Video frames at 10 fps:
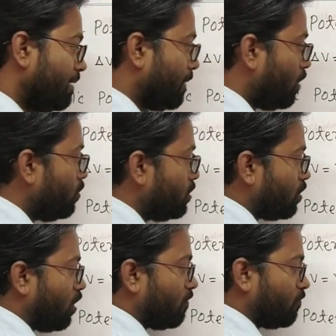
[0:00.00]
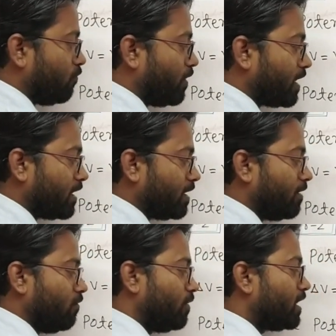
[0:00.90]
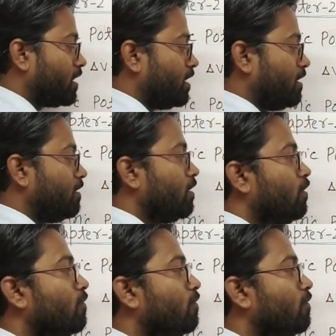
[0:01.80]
amount of work done